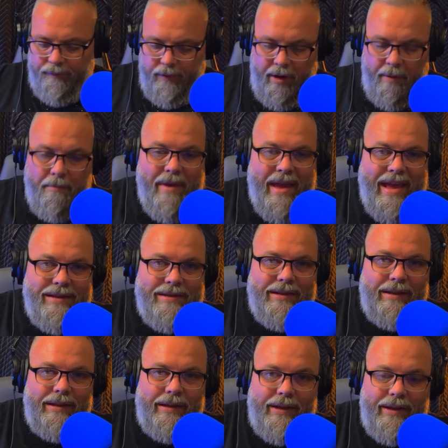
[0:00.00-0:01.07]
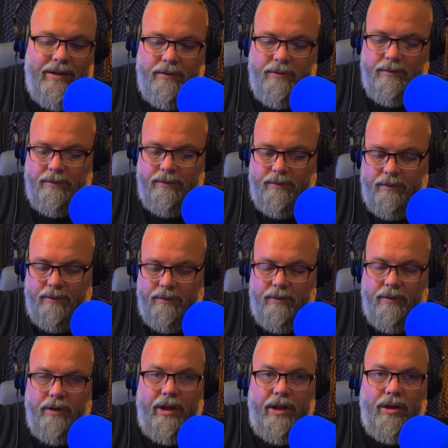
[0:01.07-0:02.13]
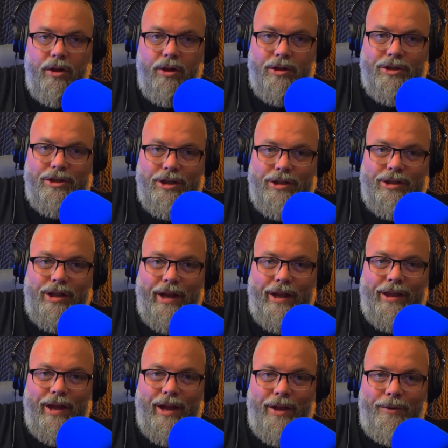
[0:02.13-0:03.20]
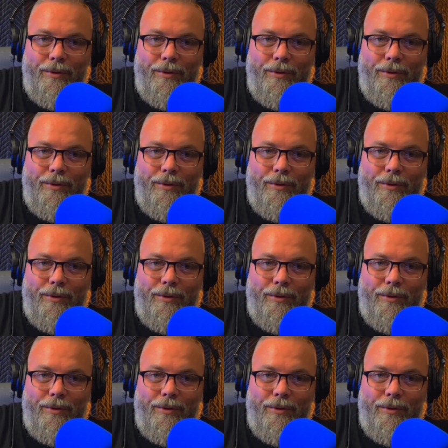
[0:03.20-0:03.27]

Amazingly, it looks just like the other